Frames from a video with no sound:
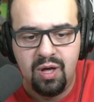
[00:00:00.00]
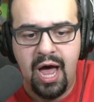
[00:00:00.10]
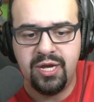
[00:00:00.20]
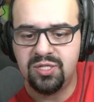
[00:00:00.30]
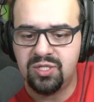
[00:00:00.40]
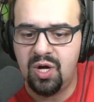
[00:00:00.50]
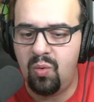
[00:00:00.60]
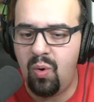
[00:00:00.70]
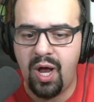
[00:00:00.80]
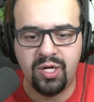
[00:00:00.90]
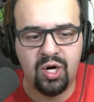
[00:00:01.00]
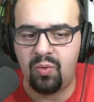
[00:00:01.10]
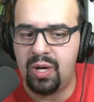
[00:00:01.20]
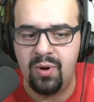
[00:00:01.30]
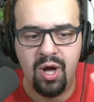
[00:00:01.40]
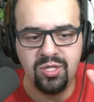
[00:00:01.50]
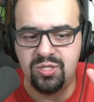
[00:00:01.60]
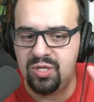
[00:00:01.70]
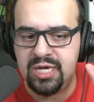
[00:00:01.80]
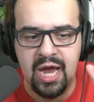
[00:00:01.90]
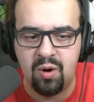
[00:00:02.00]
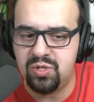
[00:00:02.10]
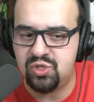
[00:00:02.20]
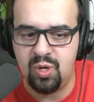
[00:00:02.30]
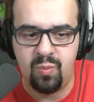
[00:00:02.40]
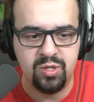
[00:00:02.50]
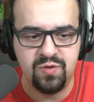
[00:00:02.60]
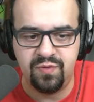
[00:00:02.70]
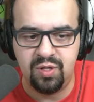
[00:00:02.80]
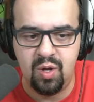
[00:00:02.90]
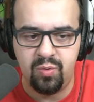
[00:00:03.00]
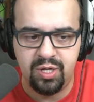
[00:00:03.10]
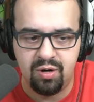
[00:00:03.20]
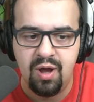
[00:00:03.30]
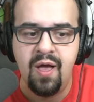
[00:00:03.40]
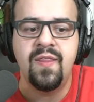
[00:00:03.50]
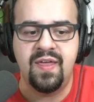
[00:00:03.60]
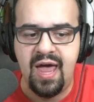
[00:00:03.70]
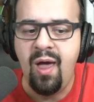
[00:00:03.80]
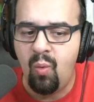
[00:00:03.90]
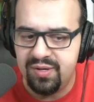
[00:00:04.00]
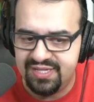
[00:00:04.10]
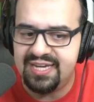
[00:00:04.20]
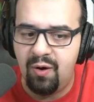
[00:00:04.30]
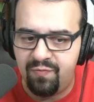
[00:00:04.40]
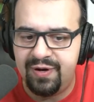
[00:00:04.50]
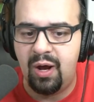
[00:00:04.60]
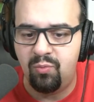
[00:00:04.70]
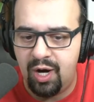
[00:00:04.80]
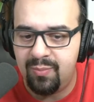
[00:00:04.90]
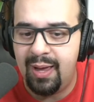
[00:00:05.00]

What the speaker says: I just don't want Kareem Hunt to carry so much of the load here. The guy was a down-for-down running